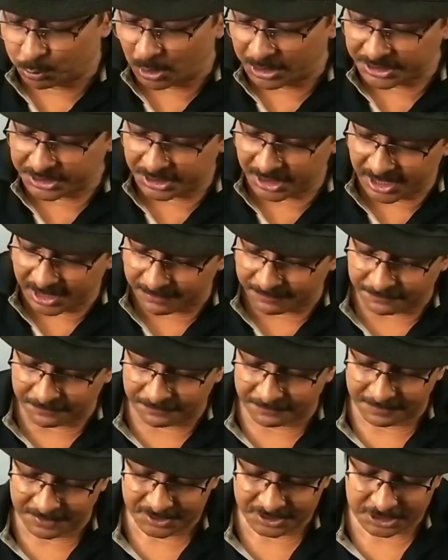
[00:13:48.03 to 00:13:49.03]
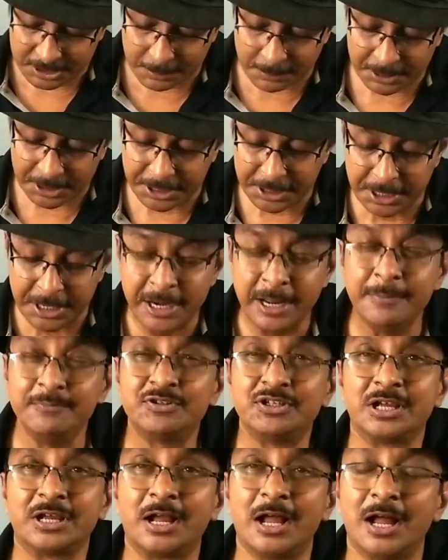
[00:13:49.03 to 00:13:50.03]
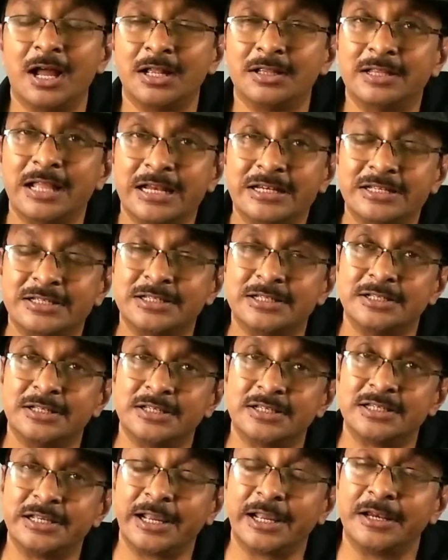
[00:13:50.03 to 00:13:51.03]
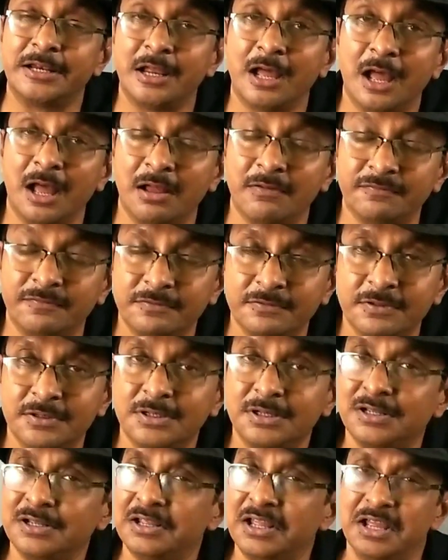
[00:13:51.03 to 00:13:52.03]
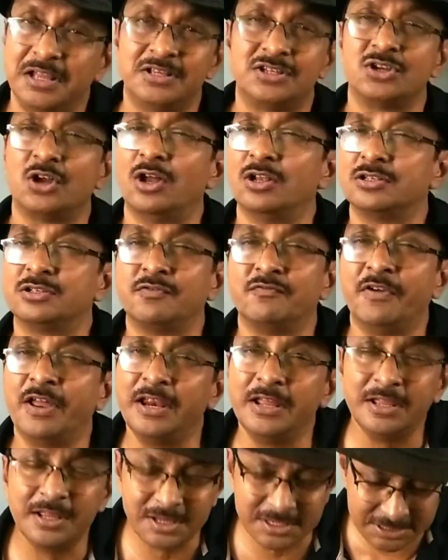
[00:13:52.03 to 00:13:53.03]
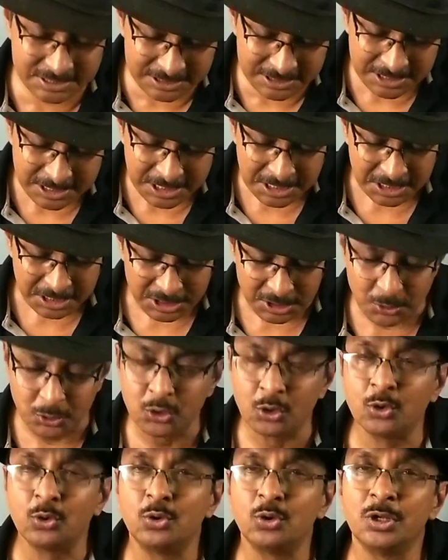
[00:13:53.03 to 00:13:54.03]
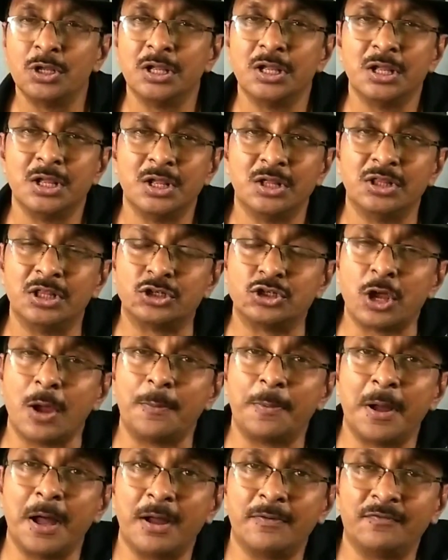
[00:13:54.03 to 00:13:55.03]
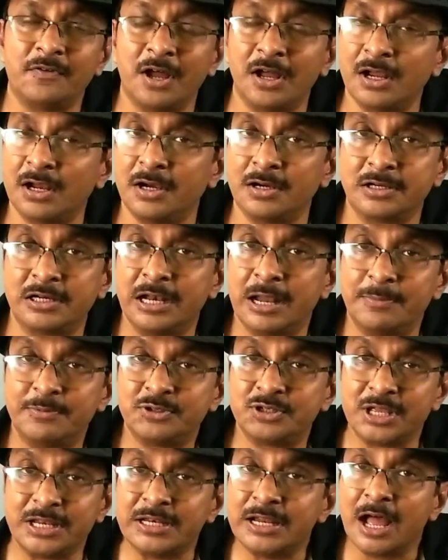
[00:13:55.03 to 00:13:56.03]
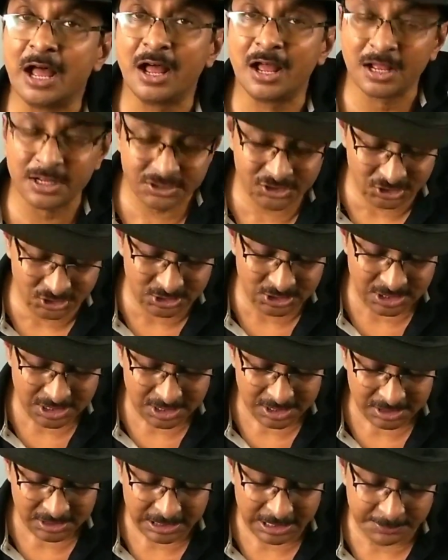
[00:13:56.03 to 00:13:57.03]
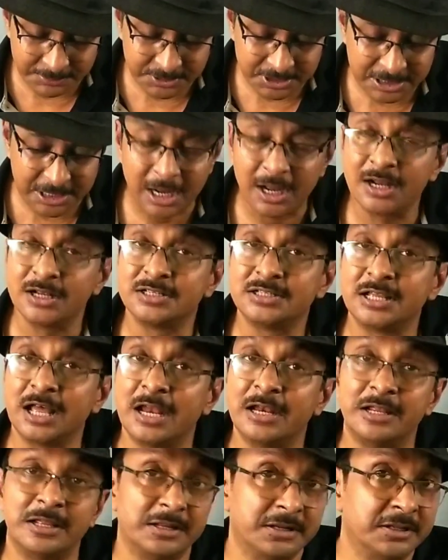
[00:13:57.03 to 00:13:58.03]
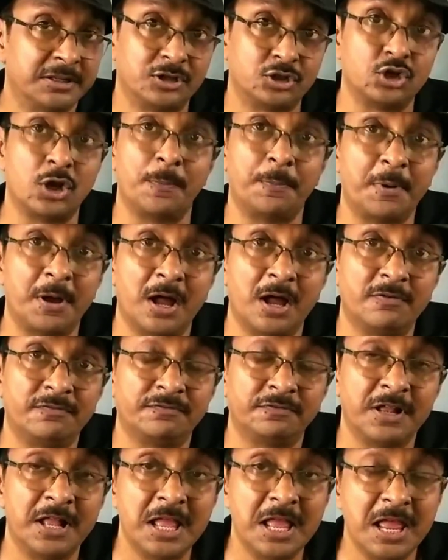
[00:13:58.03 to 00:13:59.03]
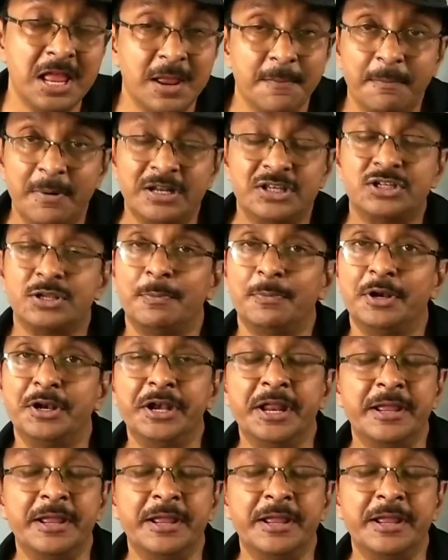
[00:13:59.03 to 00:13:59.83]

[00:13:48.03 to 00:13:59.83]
what if somebody names a card that is in the second half? It's also very easy. You know, the top half are clubs and hearts. Clubs and hearts are in the top half. But somebody